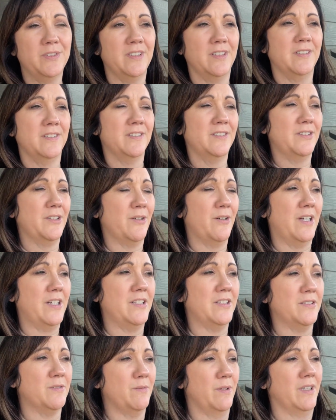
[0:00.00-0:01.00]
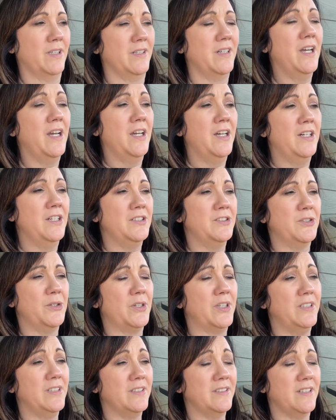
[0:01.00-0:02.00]
And so I just want to
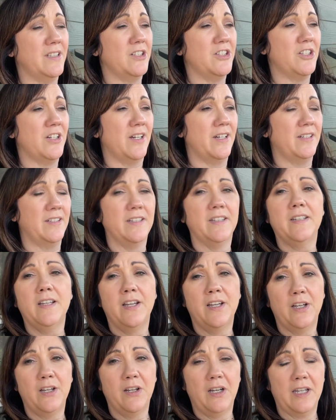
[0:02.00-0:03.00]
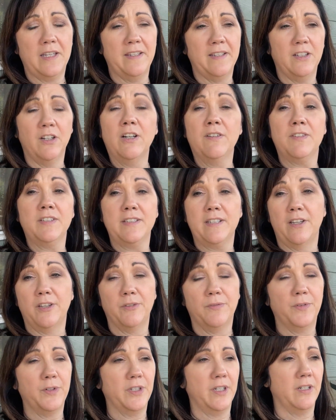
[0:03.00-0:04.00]
soak in the sunshine and I think I'll have a
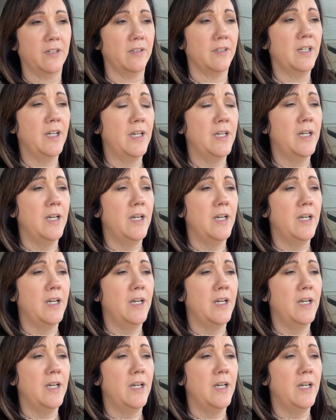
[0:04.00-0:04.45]
salad for dinner.